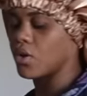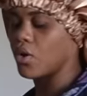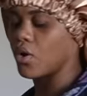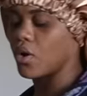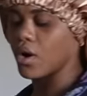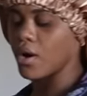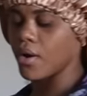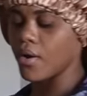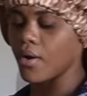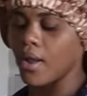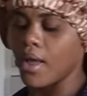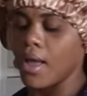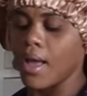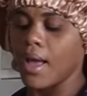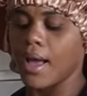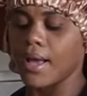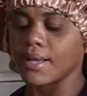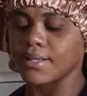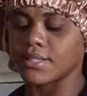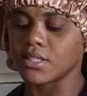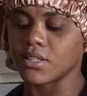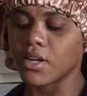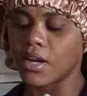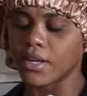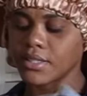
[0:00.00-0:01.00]
or I
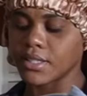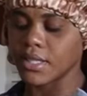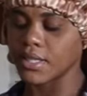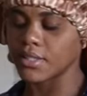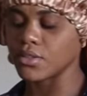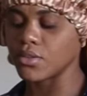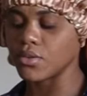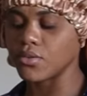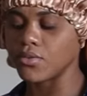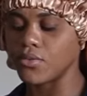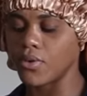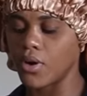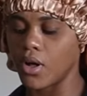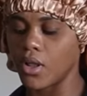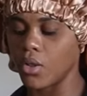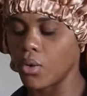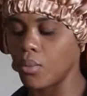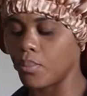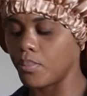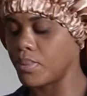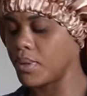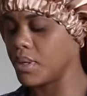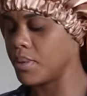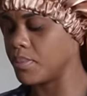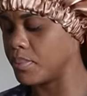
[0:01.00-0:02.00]
started to follow
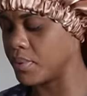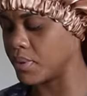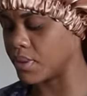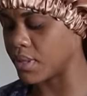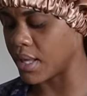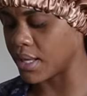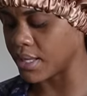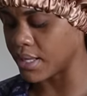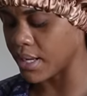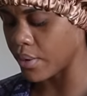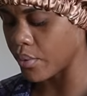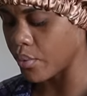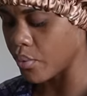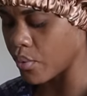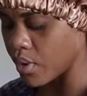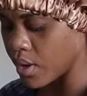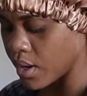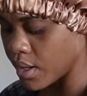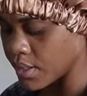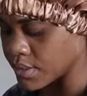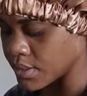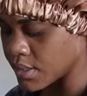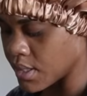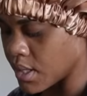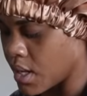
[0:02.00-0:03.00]
people that I
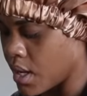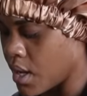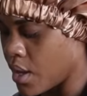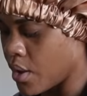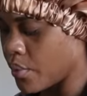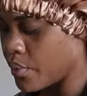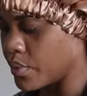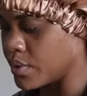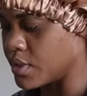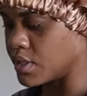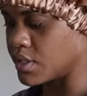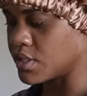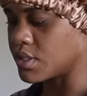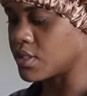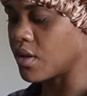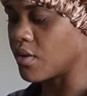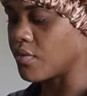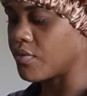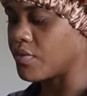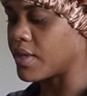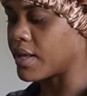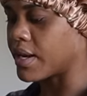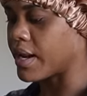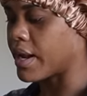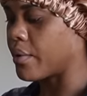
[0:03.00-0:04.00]
want. With the
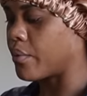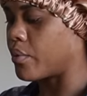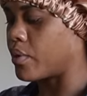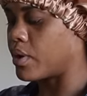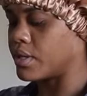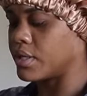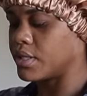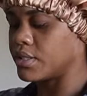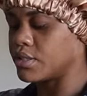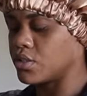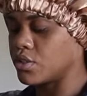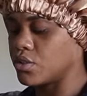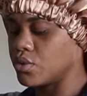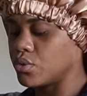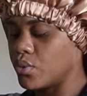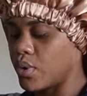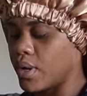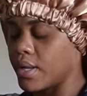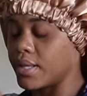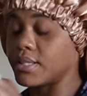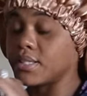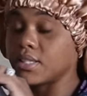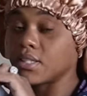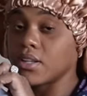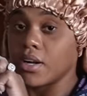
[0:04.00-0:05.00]
stuff that I wanted to do,
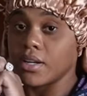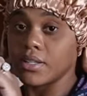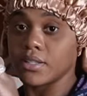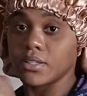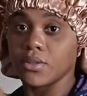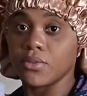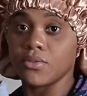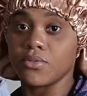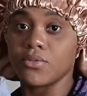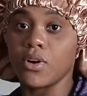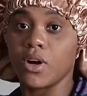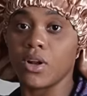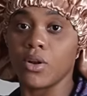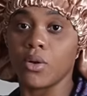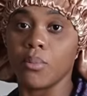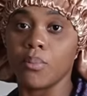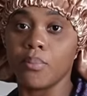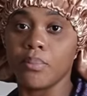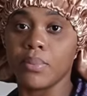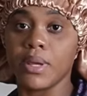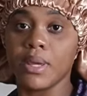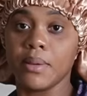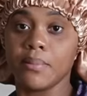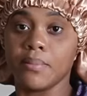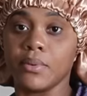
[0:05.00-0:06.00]
I started to follow
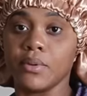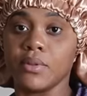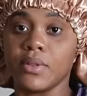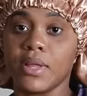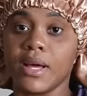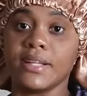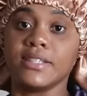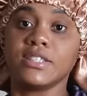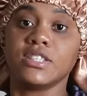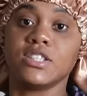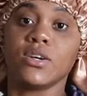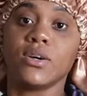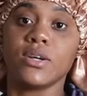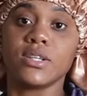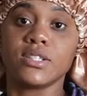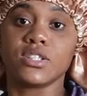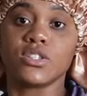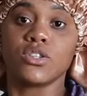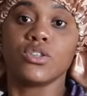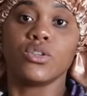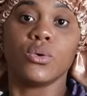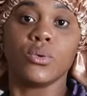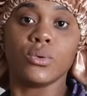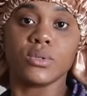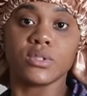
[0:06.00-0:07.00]
people that
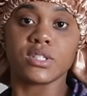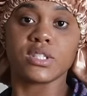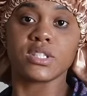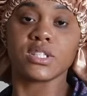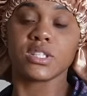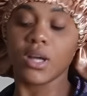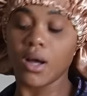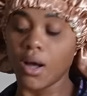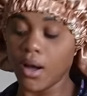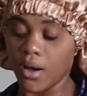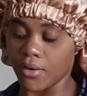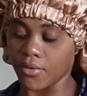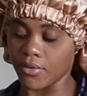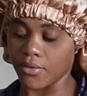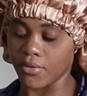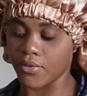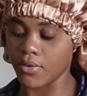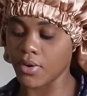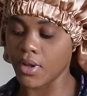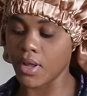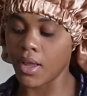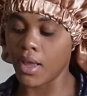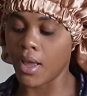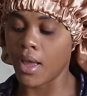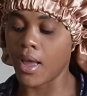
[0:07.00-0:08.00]
does those stuff.
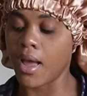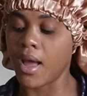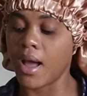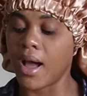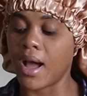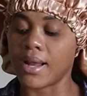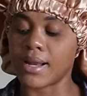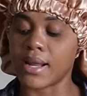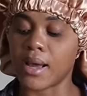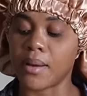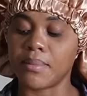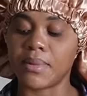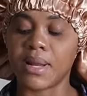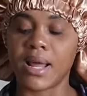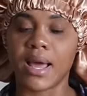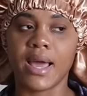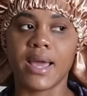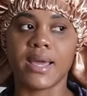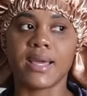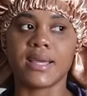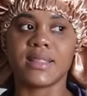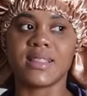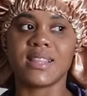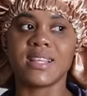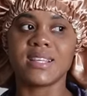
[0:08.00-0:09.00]
And I'm
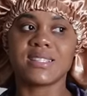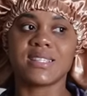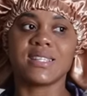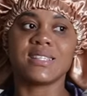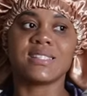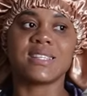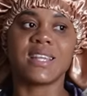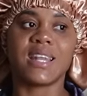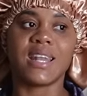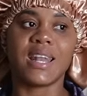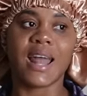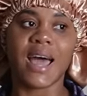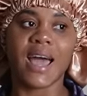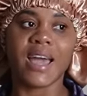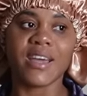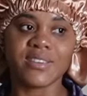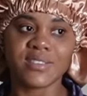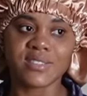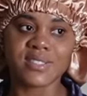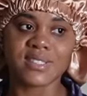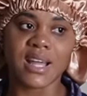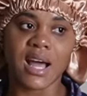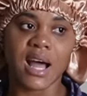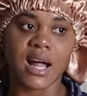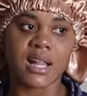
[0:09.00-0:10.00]
like, this is
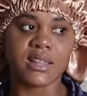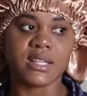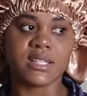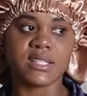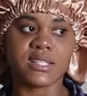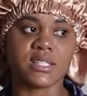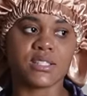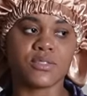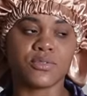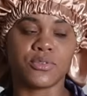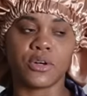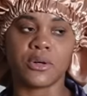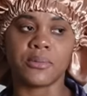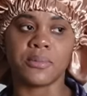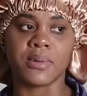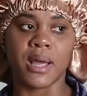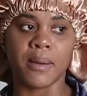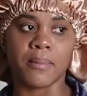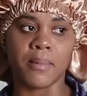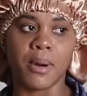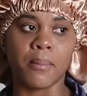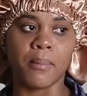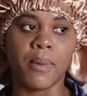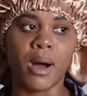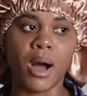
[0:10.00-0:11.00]
lifestyle. This is for me.
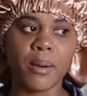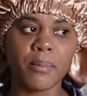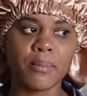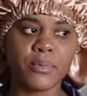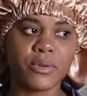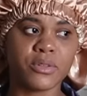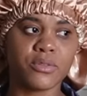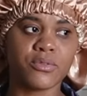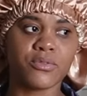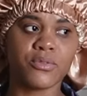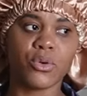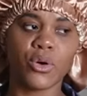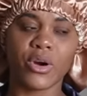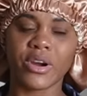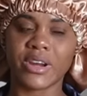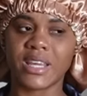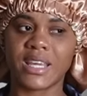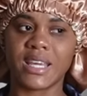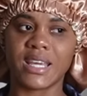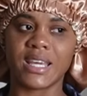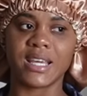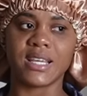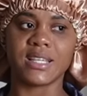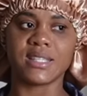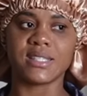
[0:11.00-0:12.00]
I'm a mom with four
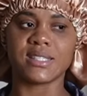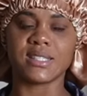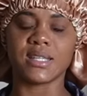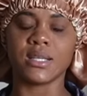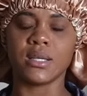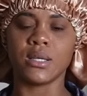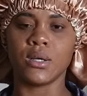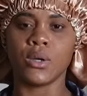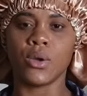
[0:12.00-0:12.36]
kids.